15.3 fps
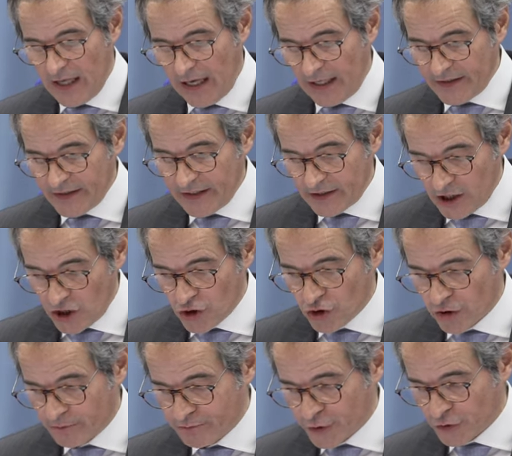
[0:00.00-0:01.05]
and the
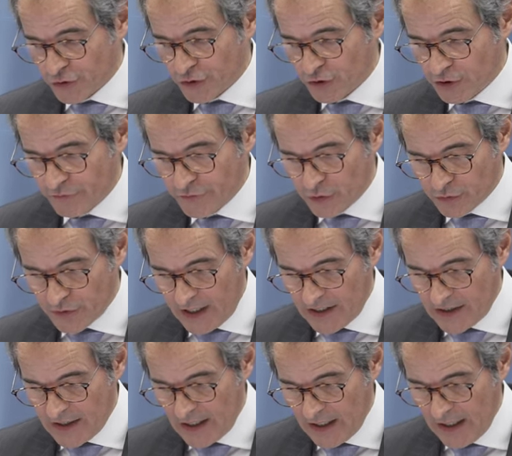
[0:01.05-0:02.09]
Additional Protocol of
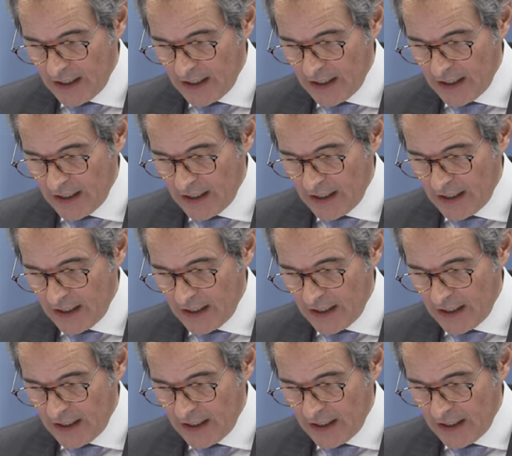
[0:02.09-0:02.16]
Ukraine